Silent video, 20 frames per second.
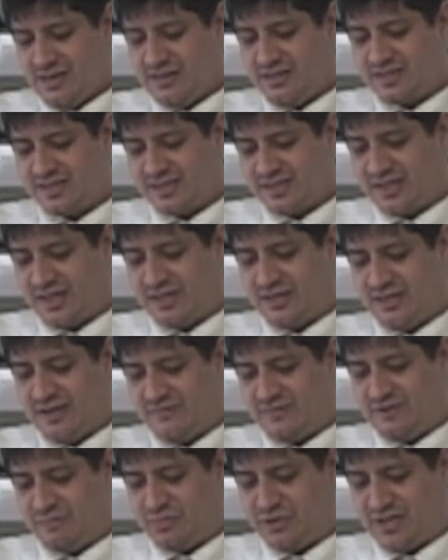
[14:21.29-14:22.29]
the Son
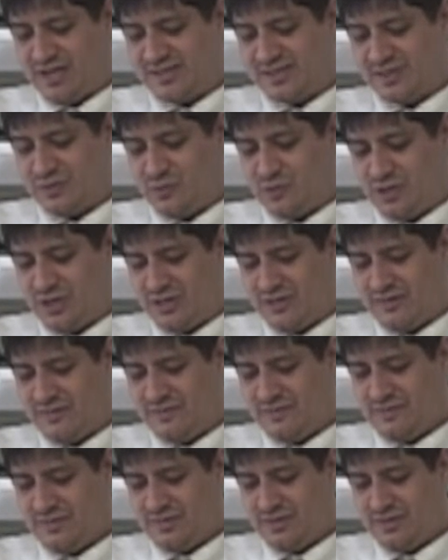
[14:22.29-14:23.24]
of the Blessed One?